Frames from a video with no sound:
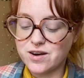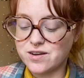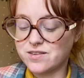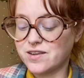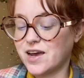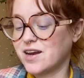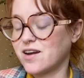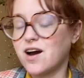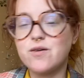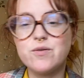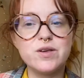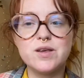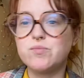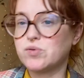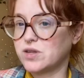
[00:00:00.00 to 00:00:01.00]
It's like not
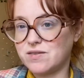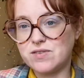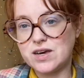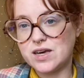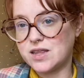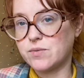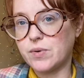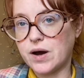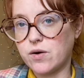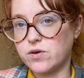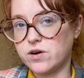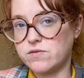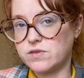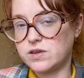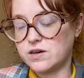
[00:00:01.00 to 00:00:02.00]
really believing in the power
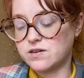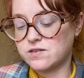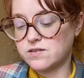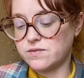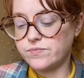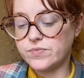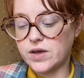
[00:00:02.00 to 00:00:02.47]
of this.